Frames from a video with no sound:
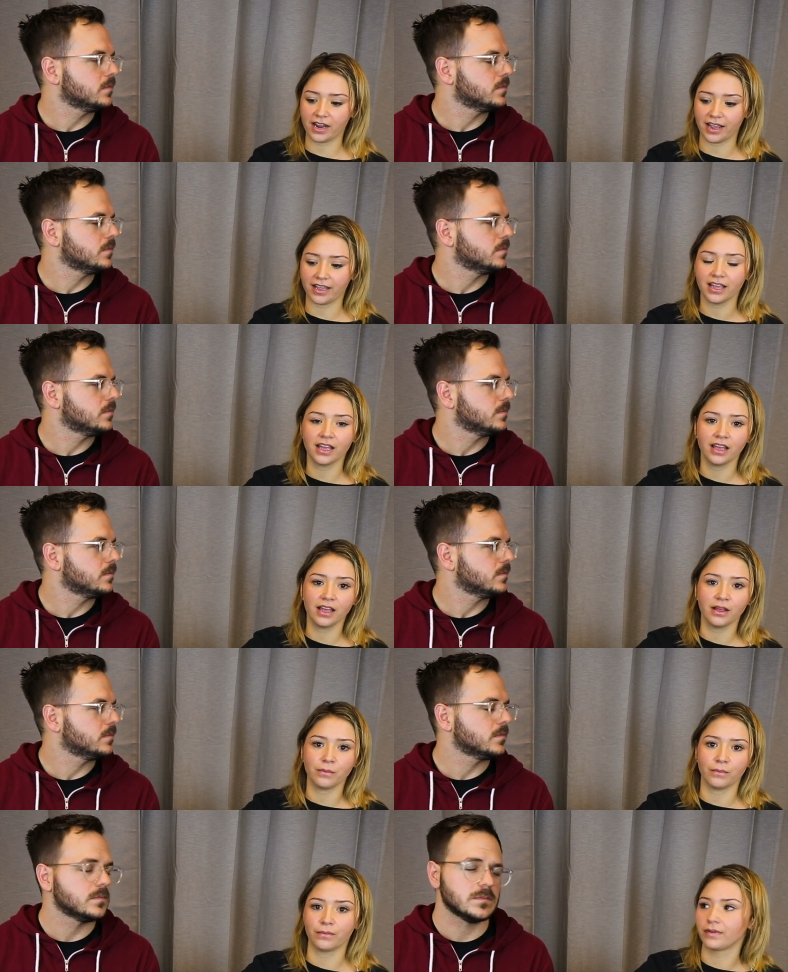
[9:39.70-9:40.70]
Speaker 1: day
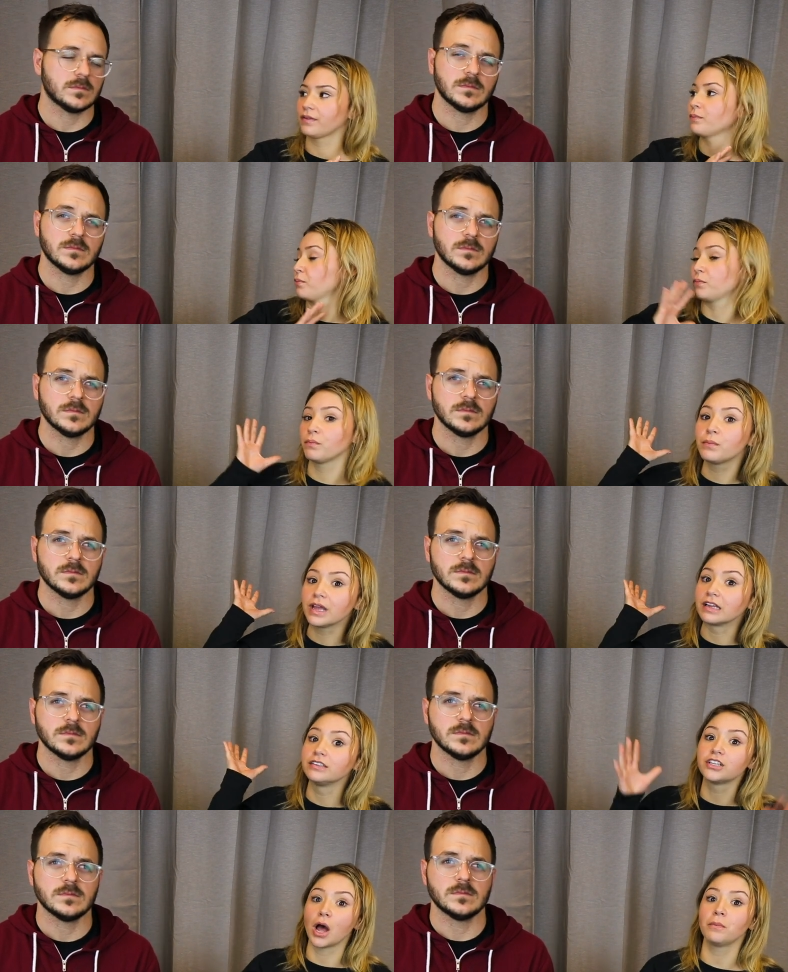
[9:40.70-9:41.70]

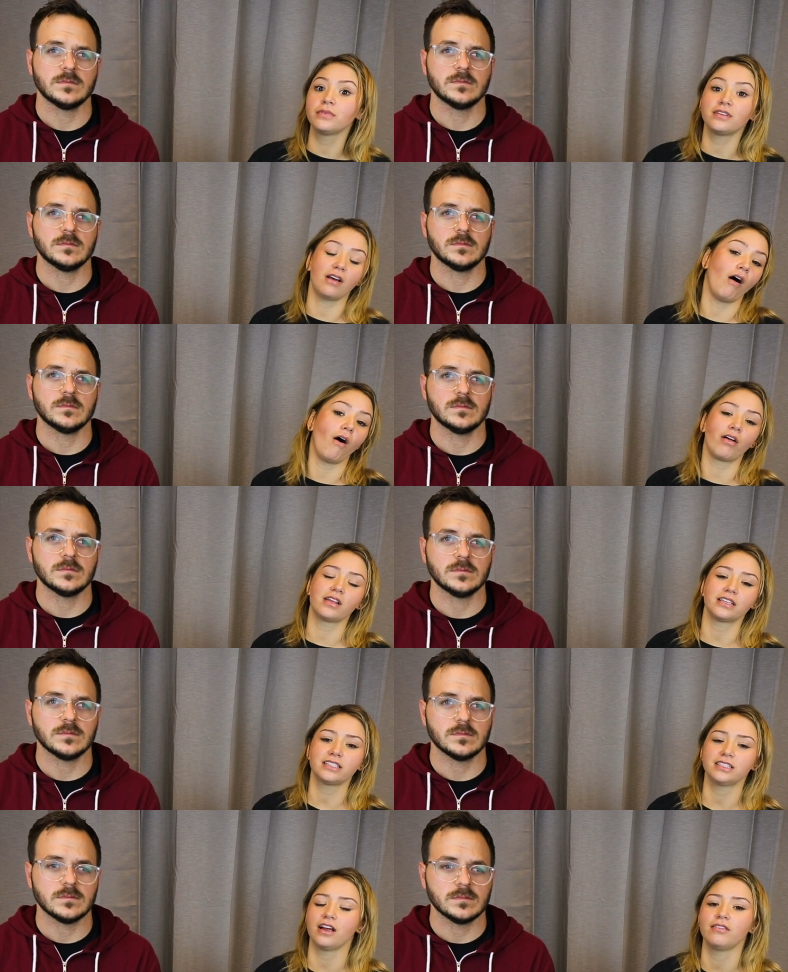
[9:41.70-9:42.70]
being dumped all
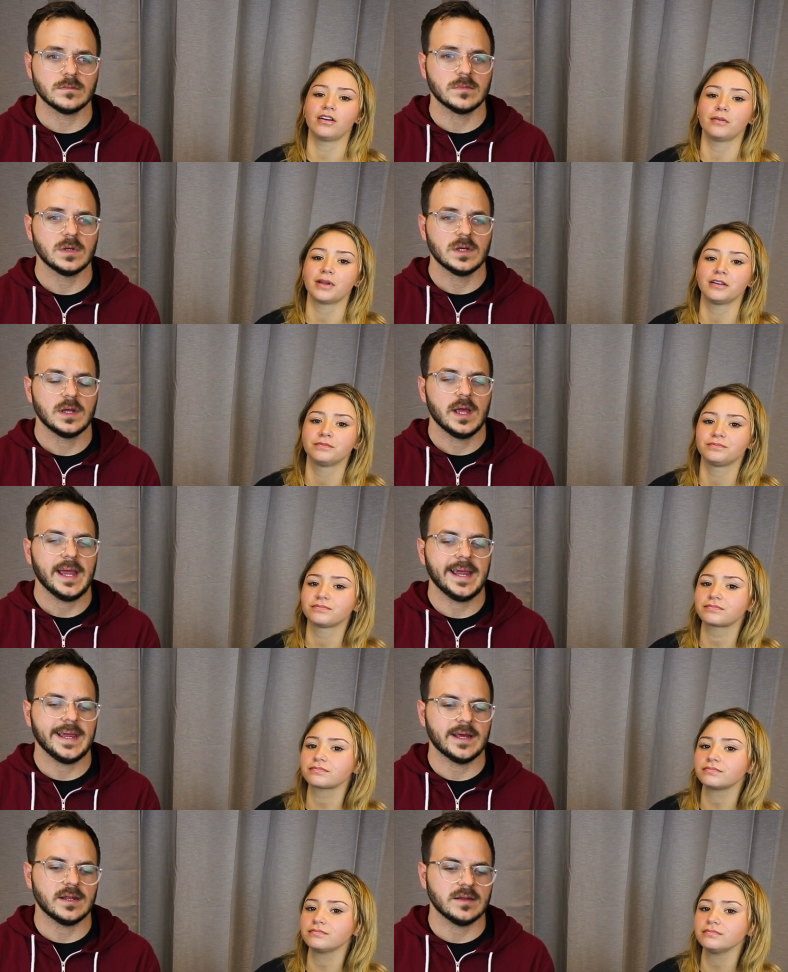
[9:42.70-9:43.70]
this stuff on me.
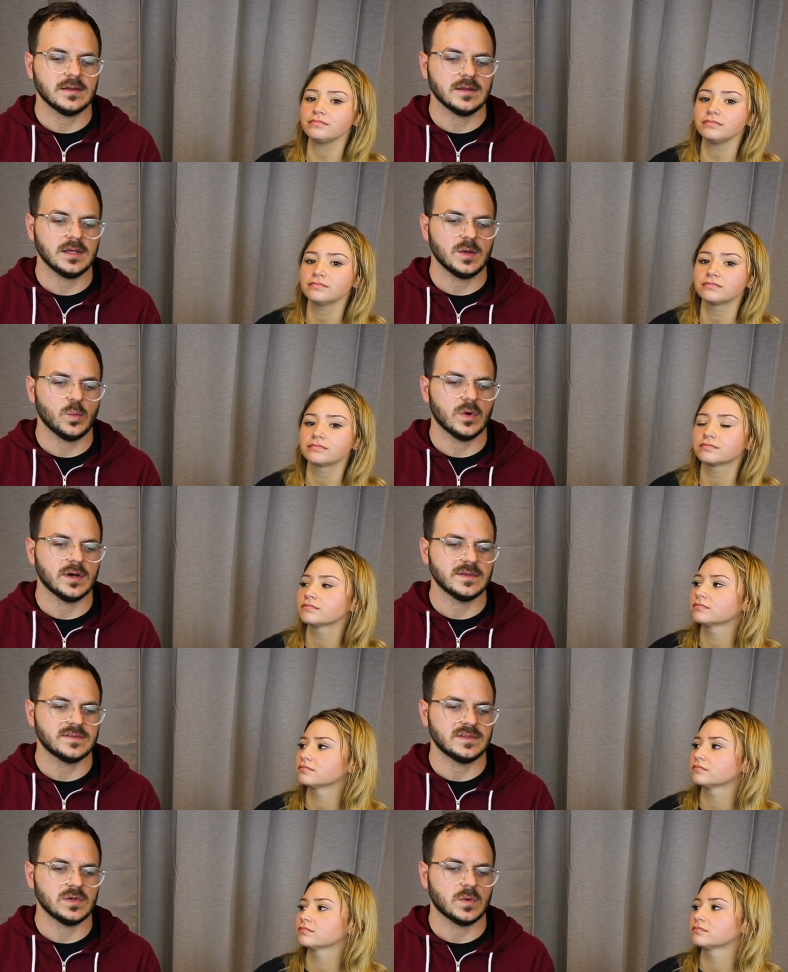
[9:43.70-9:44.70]
Speaker 2: And it
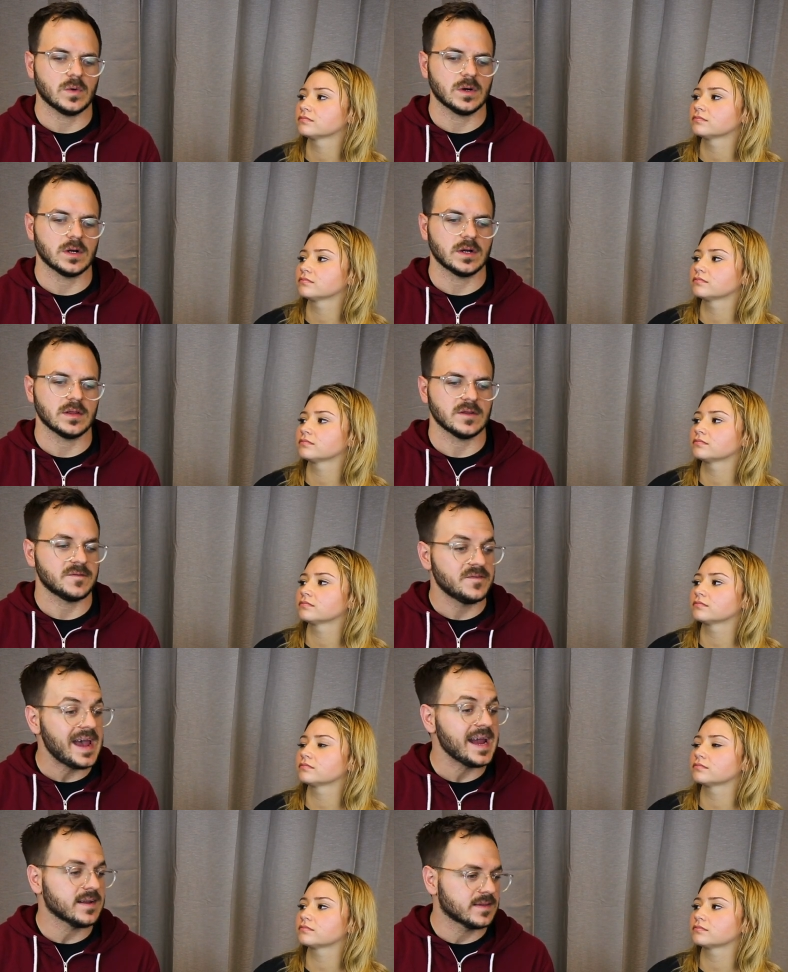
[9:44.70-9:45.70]
was your, the
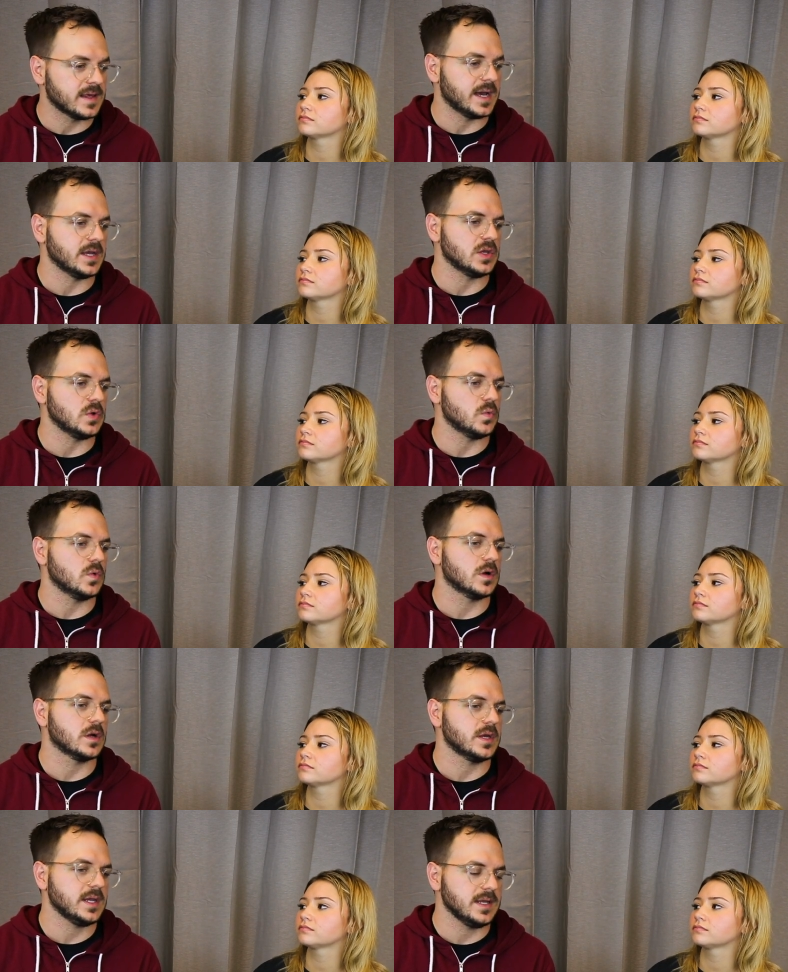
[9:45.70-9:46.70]
fact that you
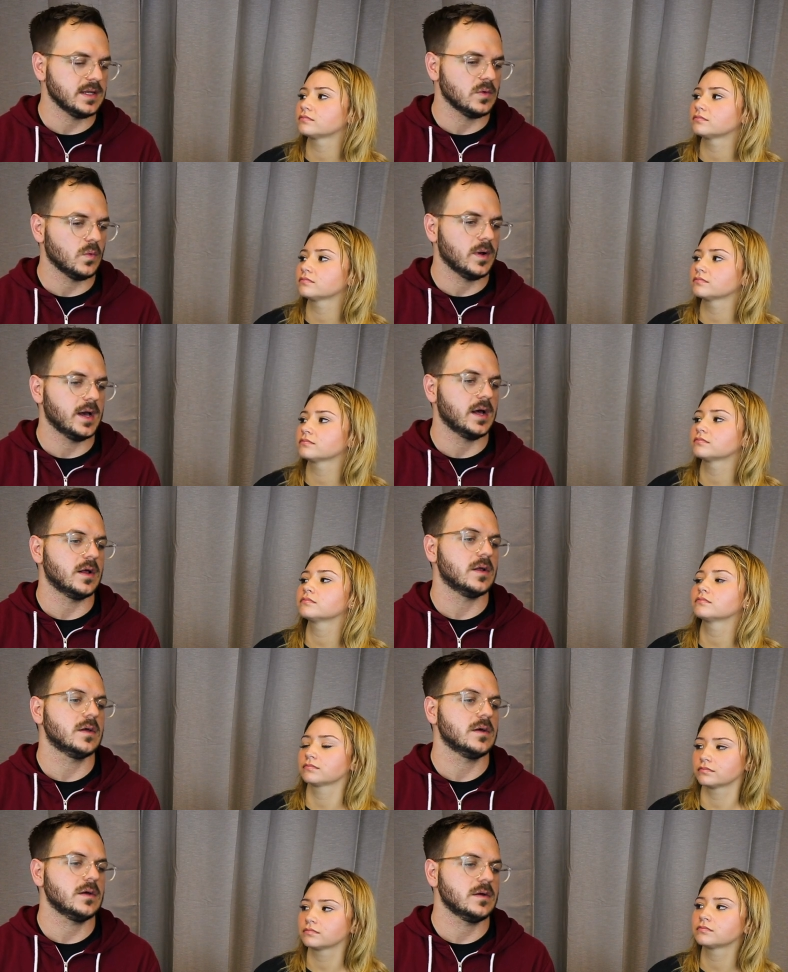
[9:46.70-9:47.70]
were eating
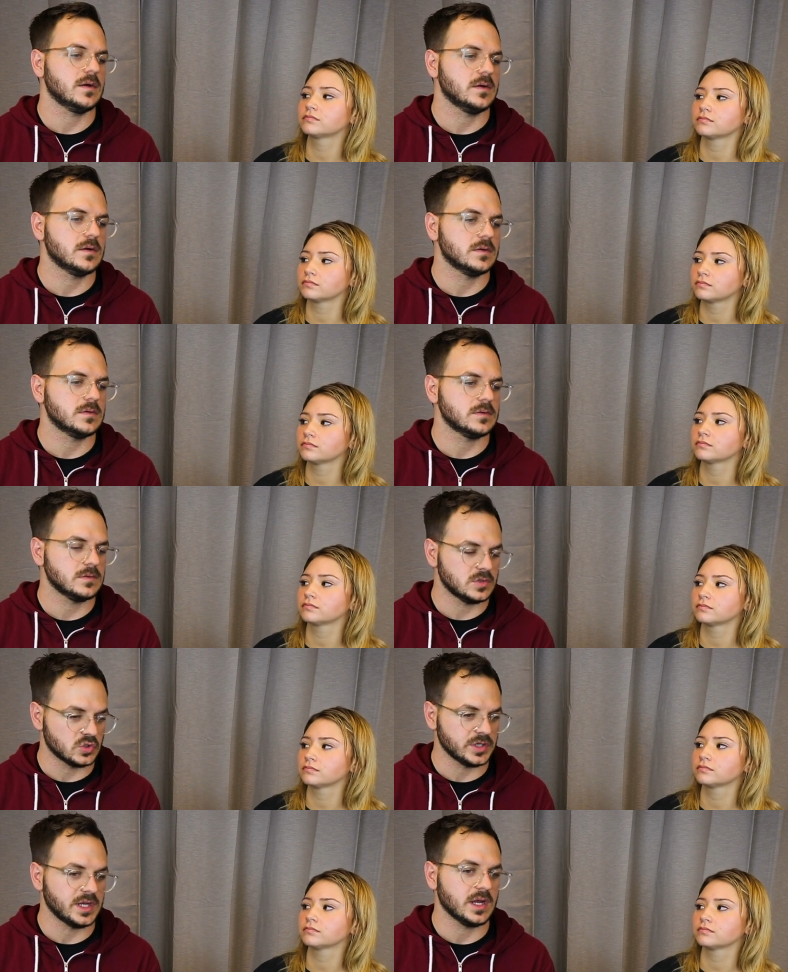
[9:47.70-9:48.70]
well,
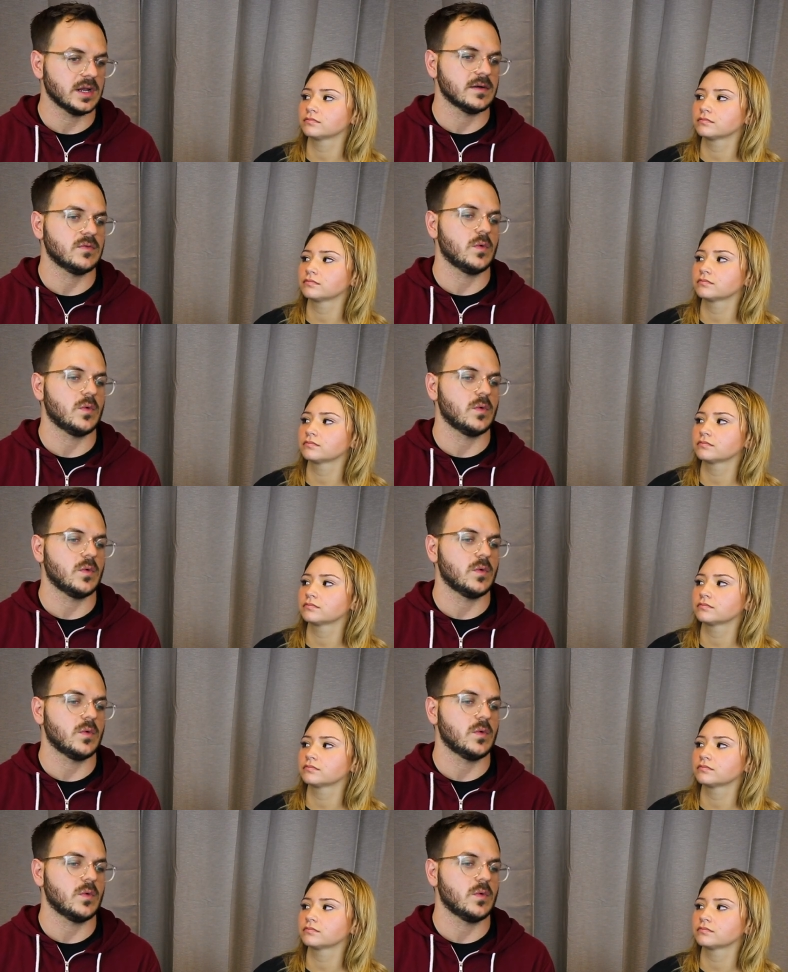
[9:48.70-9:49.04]
drinking enough